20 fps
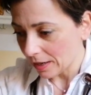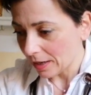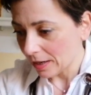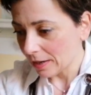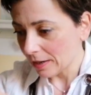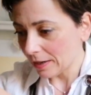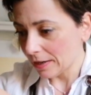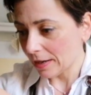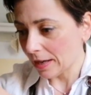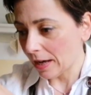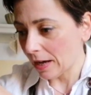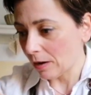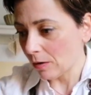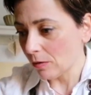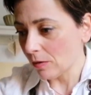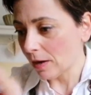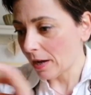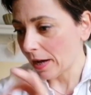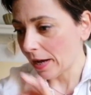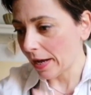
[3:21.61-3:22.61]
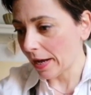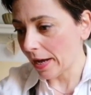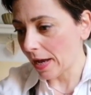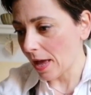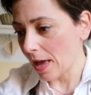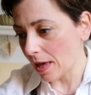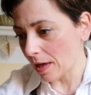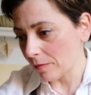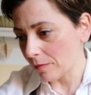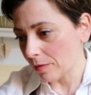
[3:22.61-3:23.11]
Now I
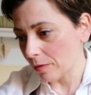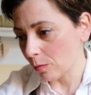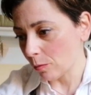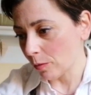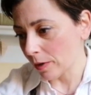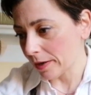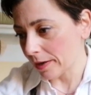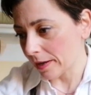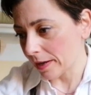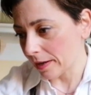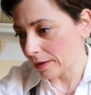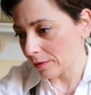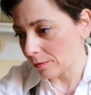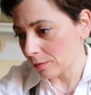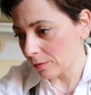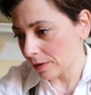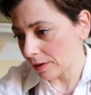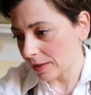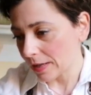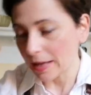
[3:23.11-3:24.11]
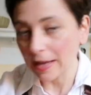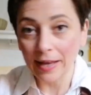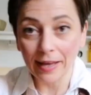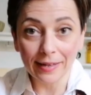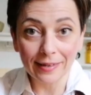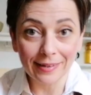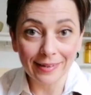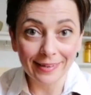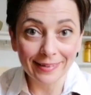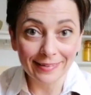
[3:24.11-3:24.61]
have
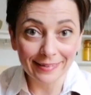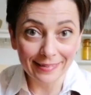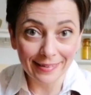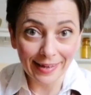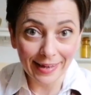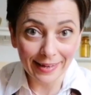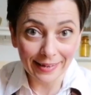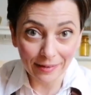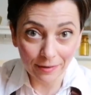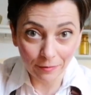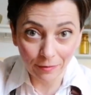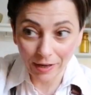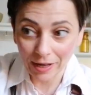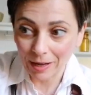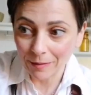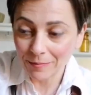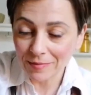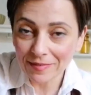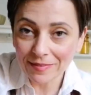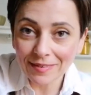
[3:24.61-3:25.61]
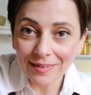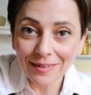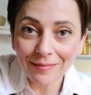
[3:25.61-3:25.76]
110 grams